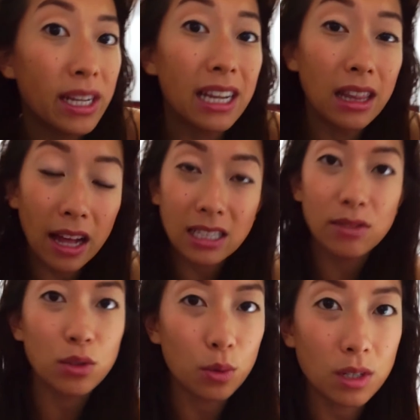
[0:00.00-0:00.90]
We did lots
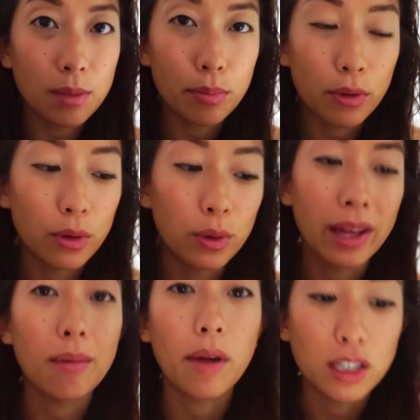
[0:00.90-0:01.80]
of tours in Peru,
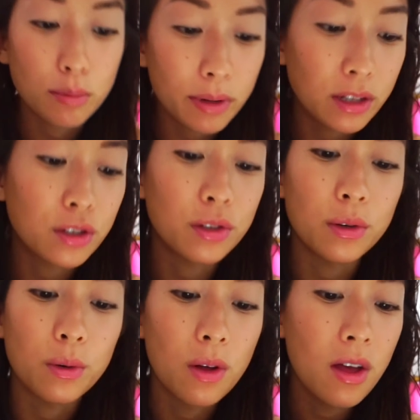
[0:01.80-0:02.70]
like Machu
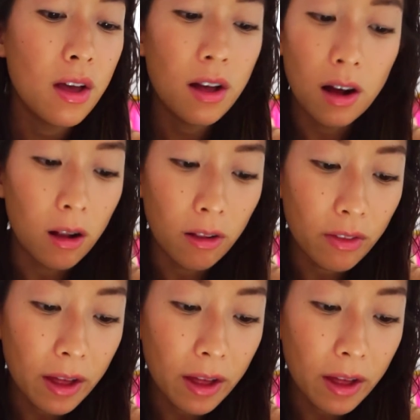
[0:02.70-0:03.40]
Picchu, all of